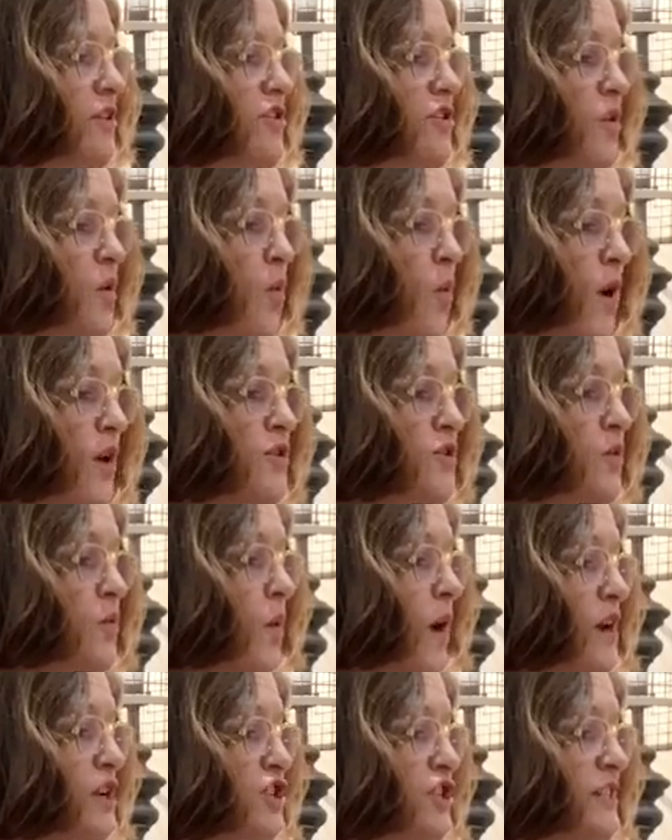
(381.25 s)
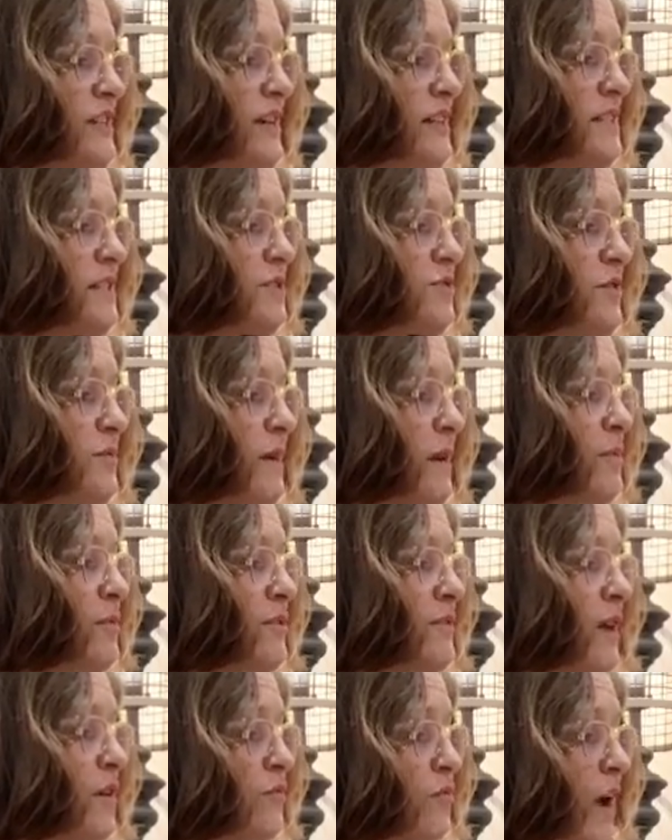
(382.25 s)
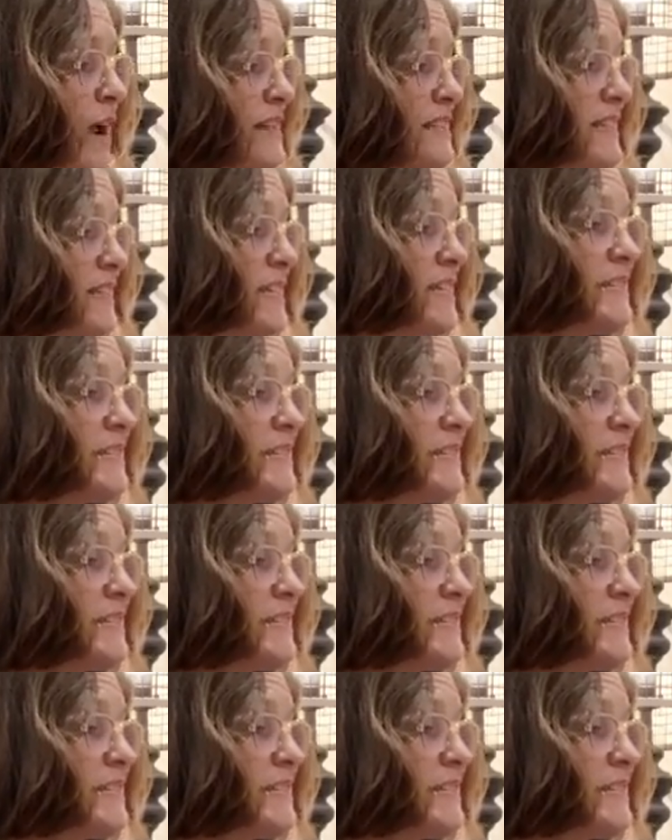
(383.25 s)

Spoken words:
You'll wonder why she doesn't remember that rice